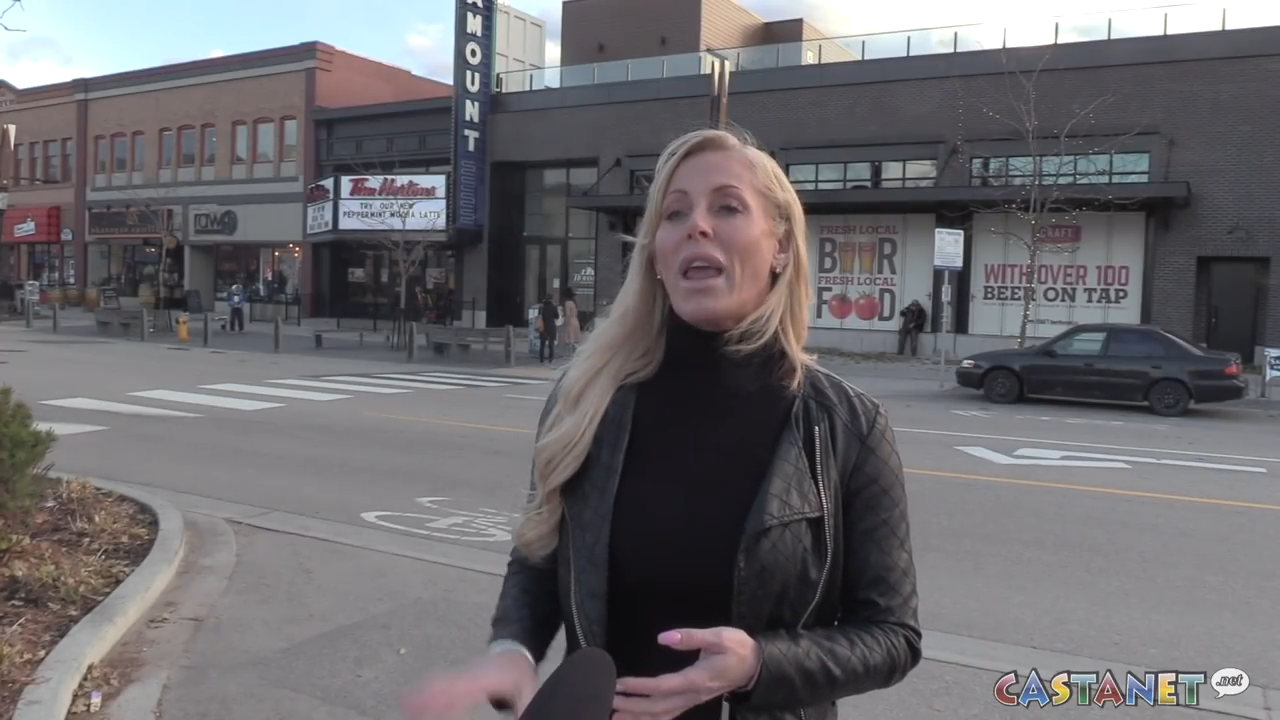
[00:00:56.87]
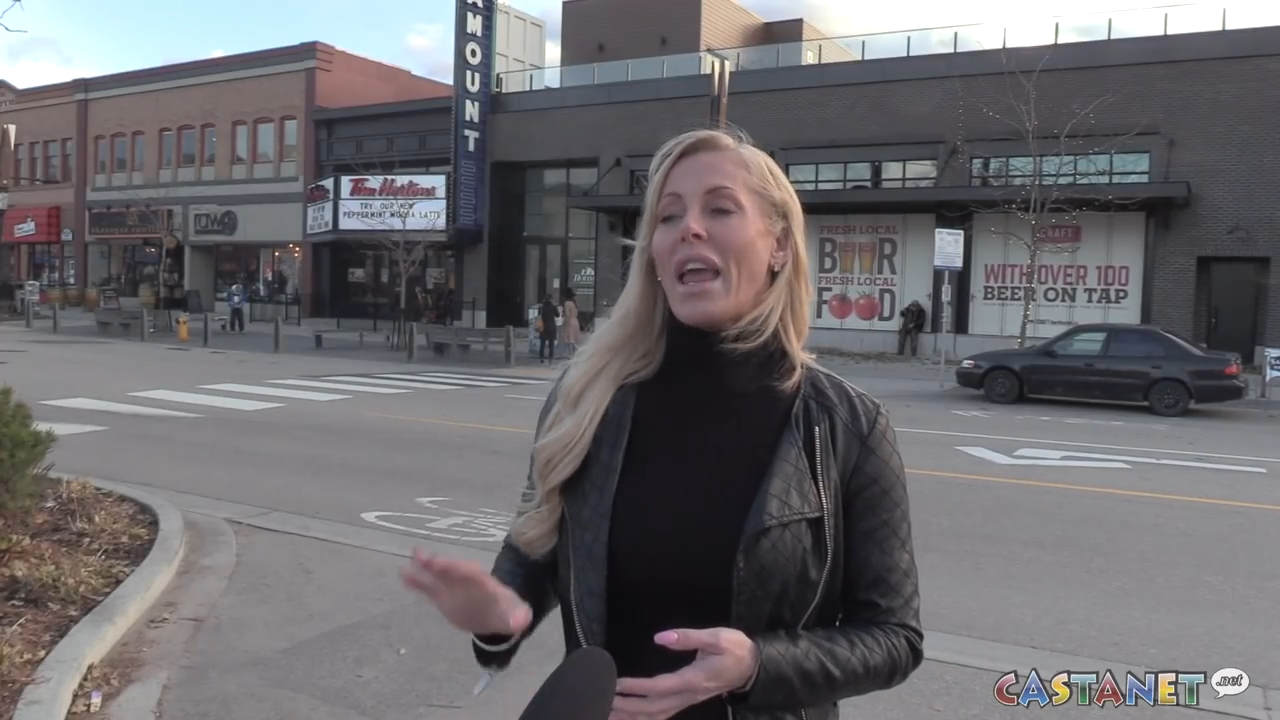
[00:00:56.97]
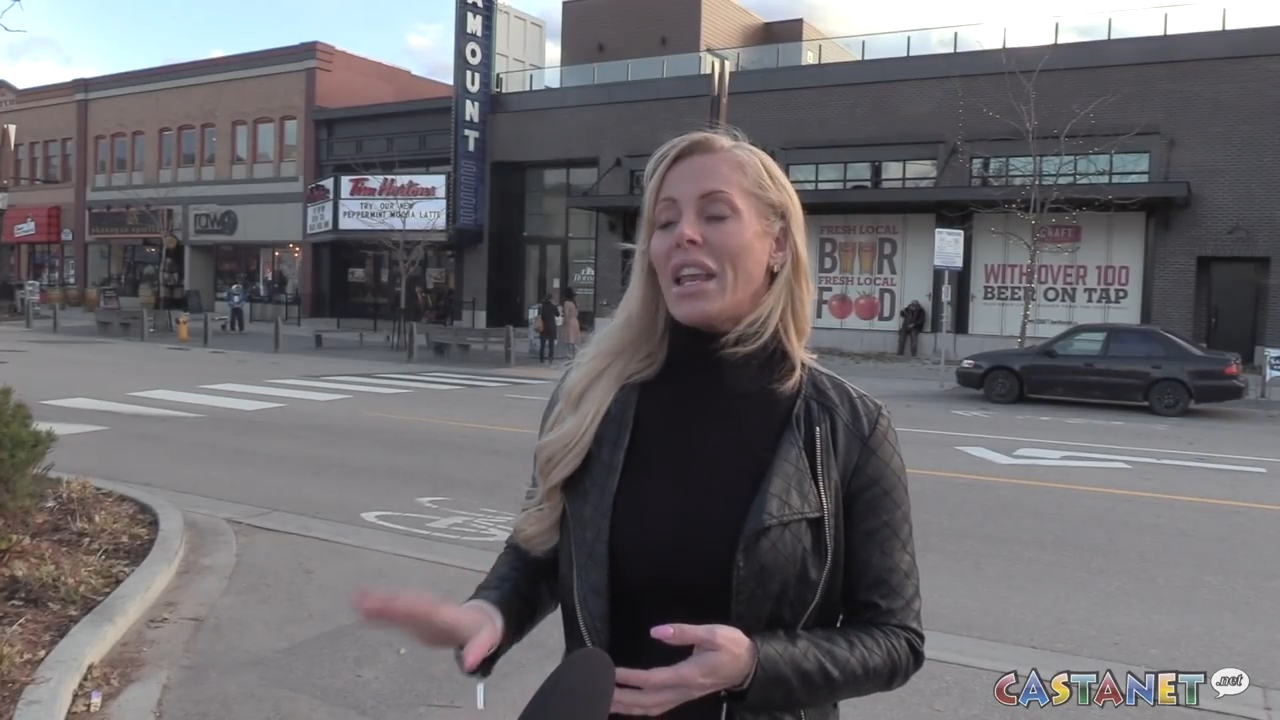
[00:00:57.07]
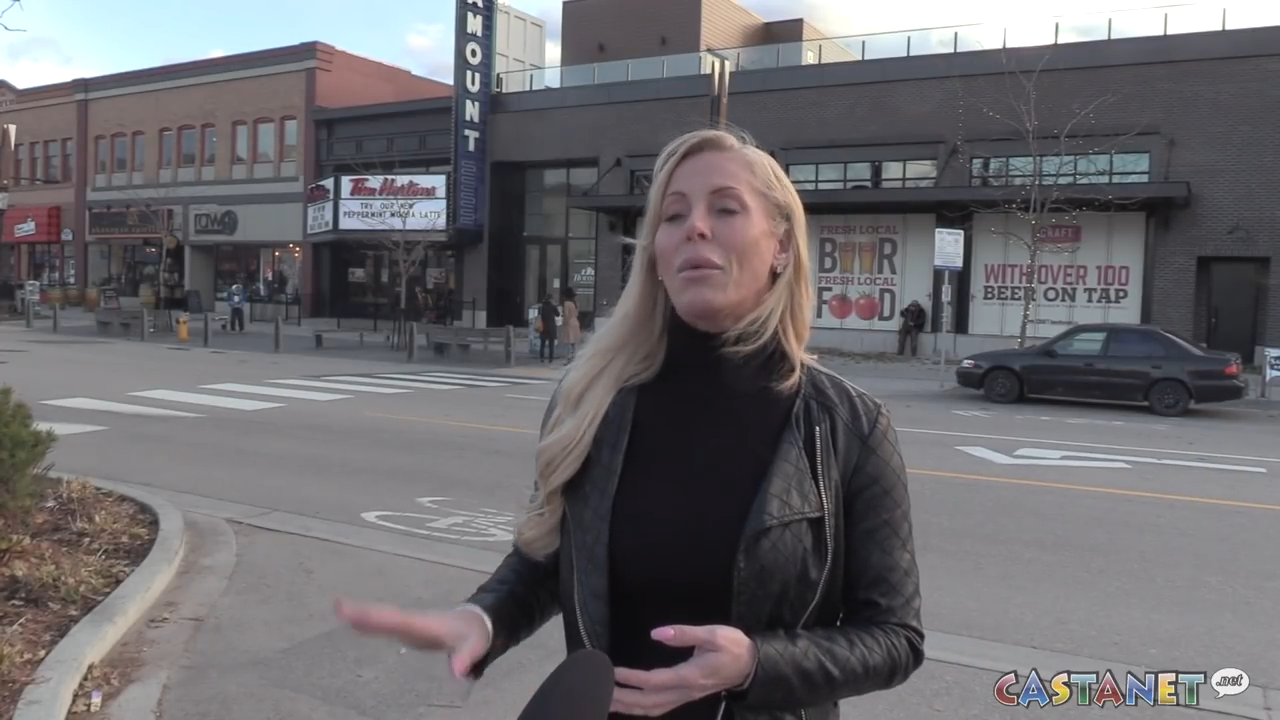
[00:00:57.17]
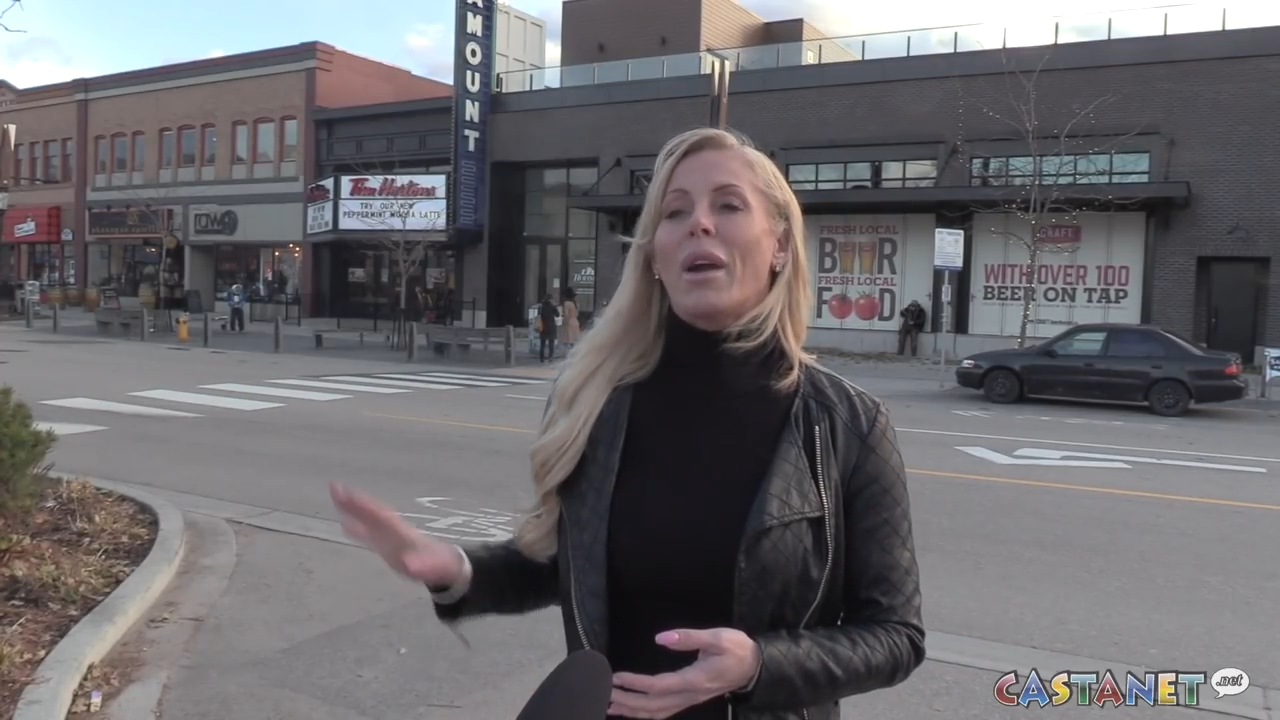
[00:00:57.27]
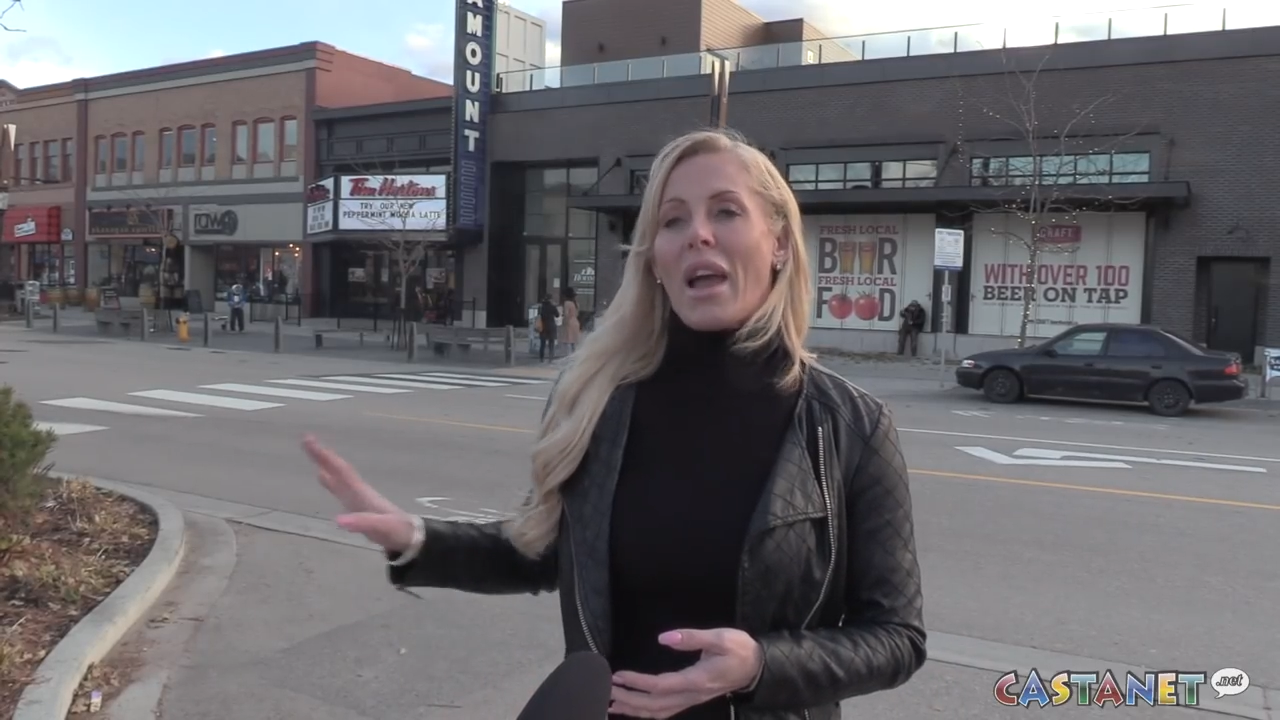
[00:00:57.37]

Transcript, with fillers: anywhere